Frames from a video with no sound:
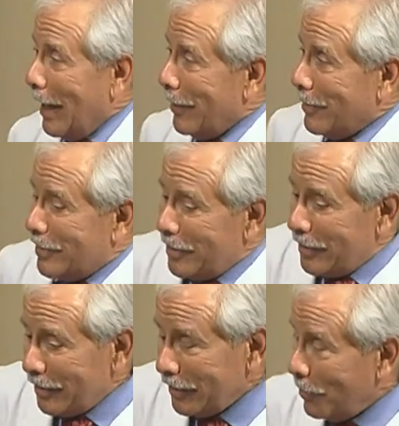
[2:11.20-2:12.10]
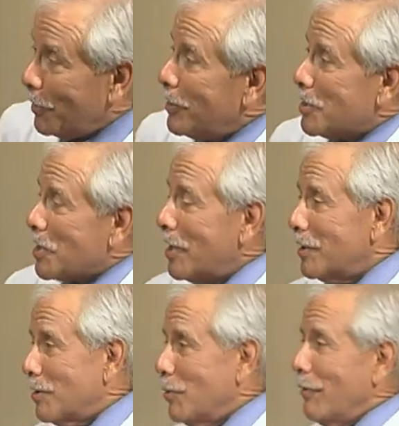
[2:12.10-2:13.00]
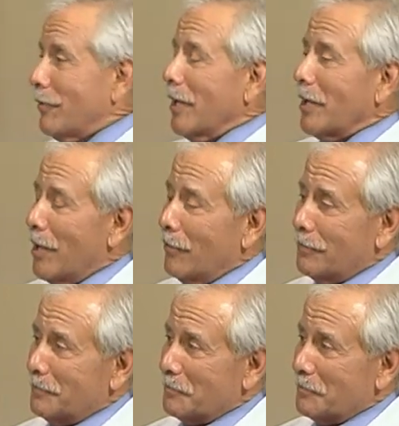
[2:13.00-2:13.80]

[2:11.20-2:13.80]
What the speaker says: at liberty to say who you've taken care of?